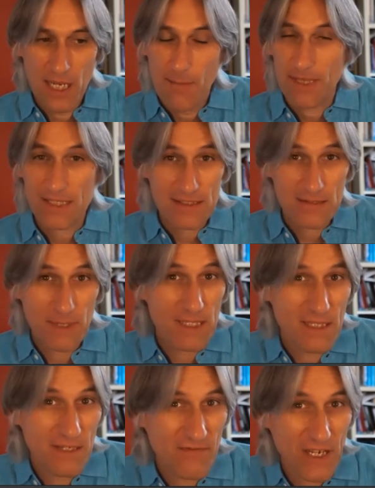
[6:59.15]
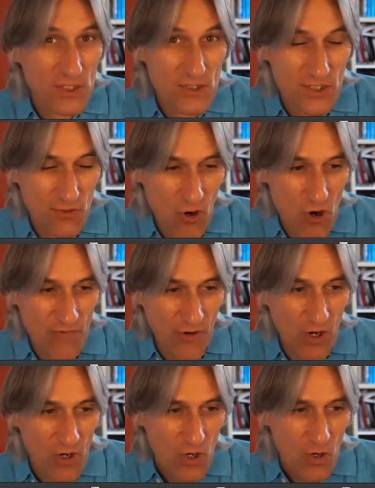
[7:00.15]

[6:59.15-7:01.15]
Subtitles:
but that doesn't mean the adventures are over.